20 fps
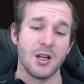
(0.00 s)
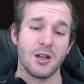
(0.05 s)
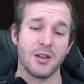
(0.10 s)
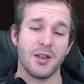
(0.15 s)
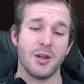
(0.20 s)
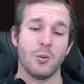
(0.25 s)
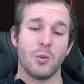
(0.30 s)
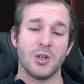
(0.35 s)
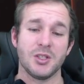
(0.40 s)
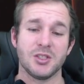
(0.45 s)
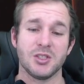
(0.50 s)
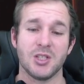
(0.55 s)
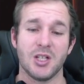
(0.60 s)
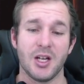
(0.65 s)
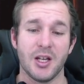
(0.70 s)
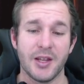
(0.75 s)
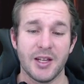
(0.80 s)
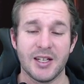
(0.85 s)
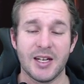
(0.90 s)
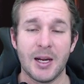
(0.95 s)
Then once
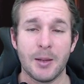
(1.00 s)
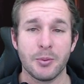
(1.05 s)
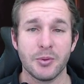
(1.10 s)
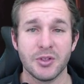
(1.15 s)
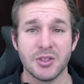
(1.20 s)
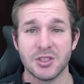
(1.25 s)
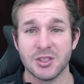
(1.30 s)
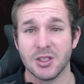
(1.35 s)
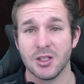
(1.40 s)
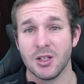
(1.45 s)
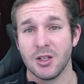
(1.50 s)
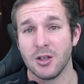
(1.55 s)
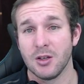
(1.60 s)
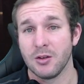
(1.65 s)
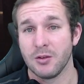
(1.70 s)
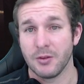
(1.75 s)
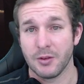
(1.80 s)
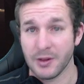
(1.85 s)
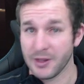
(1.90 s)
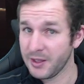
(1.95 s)
that happens,
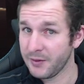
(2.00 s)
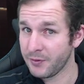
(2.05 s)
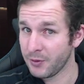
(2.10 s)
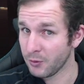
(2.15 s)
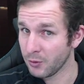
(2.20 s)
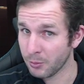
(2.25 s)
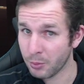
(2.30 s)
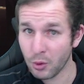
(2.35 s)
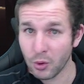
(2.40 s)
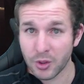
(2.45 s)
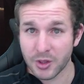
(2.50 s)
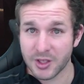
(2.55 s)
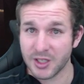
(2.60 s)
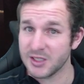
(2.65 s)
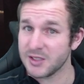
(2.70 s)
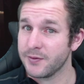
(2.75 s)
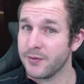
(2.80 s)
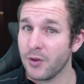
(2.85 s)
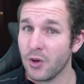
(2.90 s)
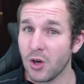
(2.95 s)
if you report it,
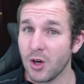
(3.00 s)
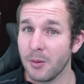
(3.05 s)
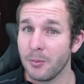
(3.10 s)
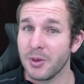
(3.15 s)
that's fine.